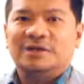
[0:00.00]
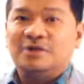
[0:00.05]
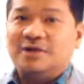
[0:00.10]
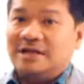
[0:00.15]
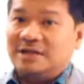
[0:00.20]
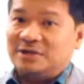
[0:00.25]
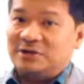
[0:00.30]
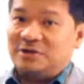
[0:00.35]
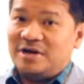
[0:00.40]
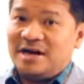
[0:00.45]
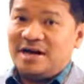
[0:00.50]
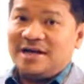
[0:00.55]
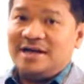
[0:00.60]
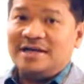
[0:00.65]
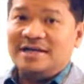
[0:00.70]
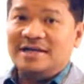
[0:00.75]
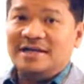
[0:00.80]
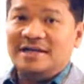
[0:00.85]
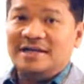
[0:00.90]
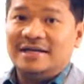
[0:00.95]
You can
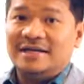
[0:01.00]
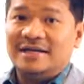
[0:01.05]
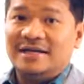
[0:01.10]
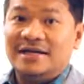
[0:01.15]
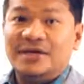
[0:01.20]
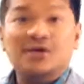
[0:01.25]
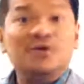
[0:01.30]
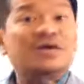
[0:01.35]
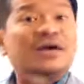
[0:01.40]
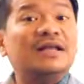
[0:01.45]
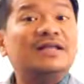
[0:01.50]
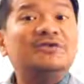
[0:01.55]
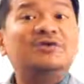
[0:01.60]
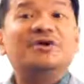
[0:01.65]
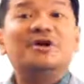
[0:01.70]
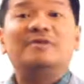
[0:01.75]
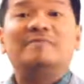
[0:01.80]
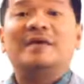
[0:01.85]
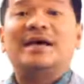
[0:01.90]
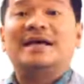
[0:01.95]
try, you can
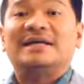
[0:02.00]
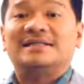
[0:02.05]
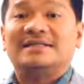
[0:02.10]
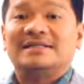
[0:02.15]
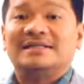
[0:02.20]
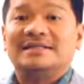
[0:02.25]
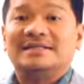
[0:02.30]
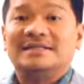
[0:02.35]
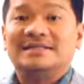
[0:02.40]
do your best,